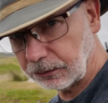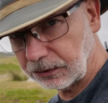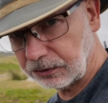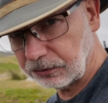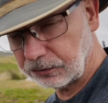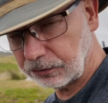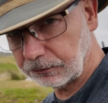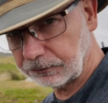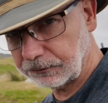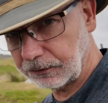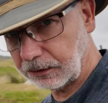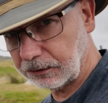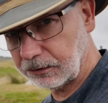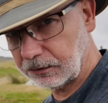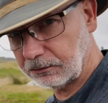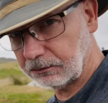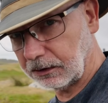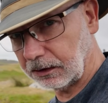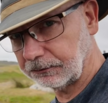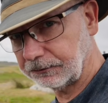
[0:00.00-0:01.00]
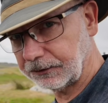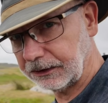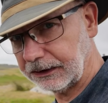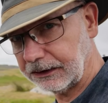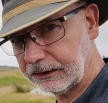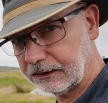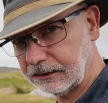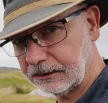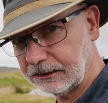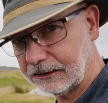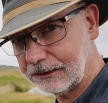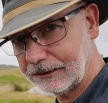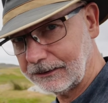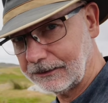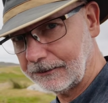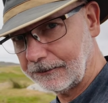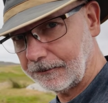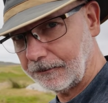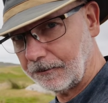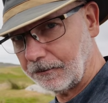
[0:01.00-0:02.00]
which you're photographing,
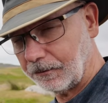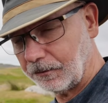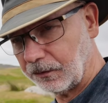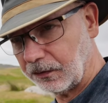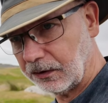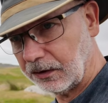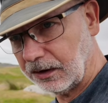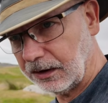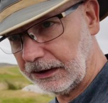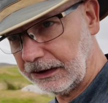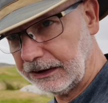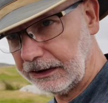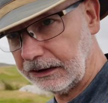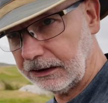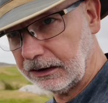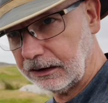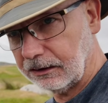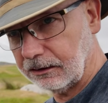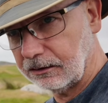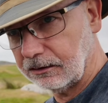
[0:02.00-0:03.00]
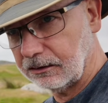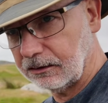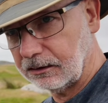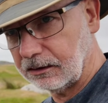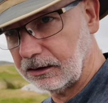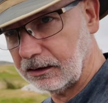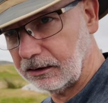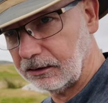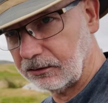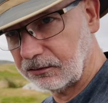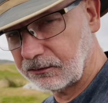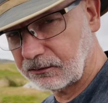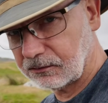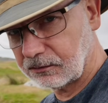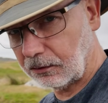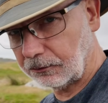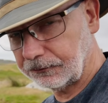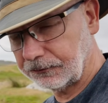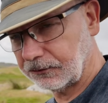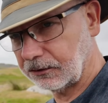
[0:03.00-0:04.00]
the
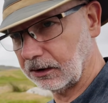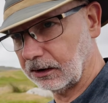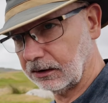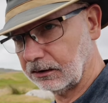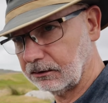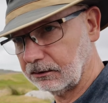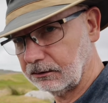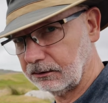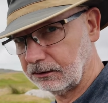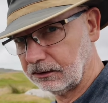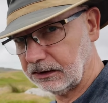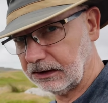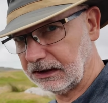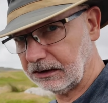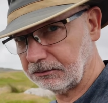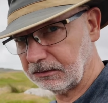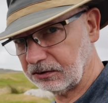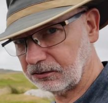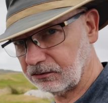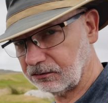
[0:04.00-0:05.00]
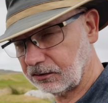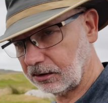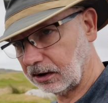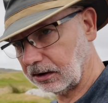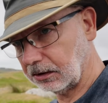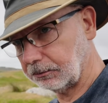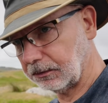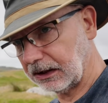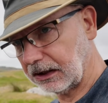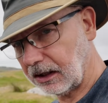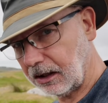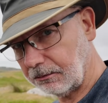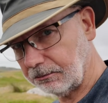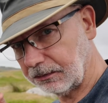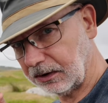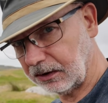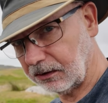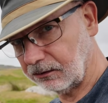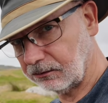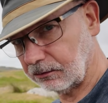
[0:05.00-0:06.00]
softer the image is going to become
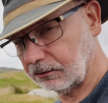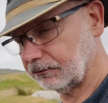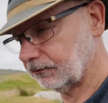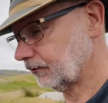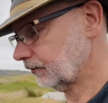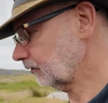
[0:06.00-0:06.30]
because of